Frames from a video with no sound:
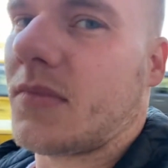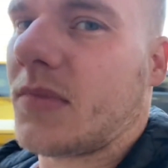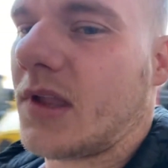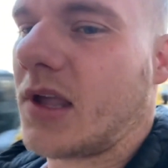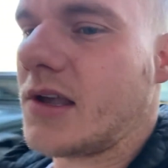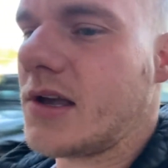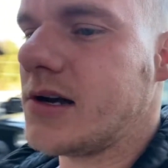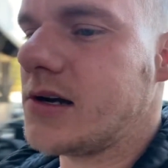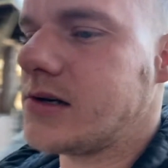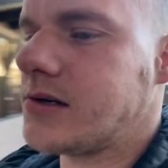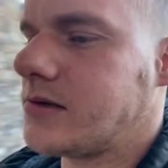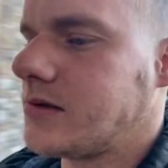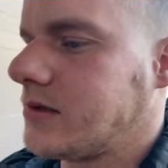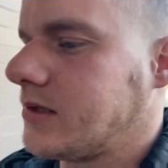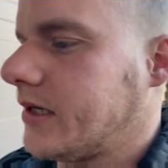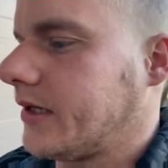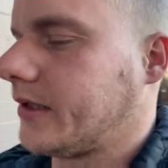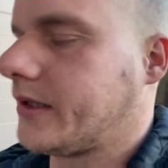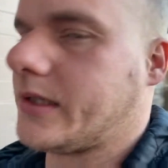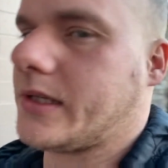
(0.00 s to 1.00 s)
Oh,
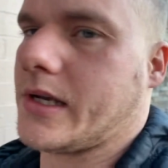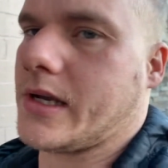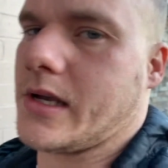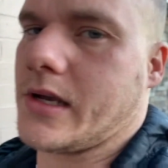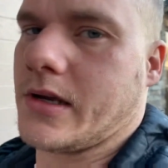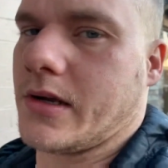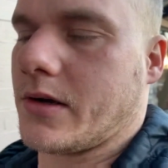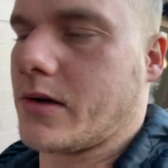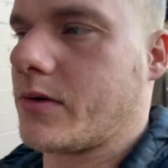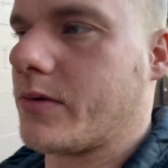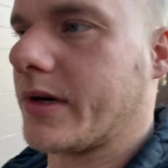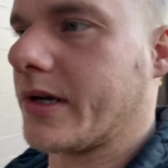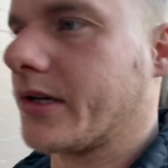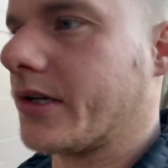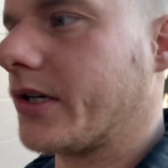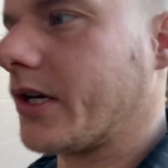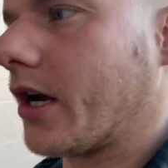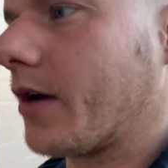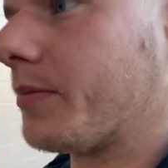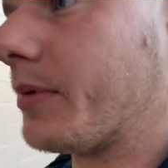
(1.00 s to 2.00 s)
let's see, quick
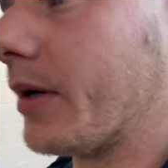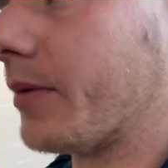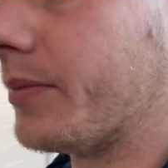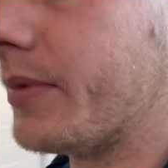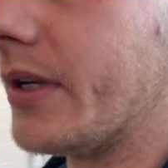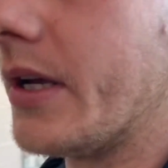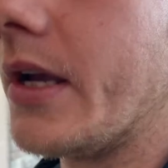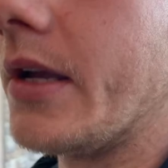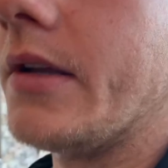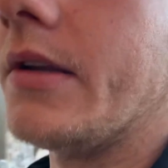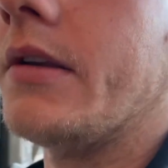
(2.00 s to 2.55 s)
shop update.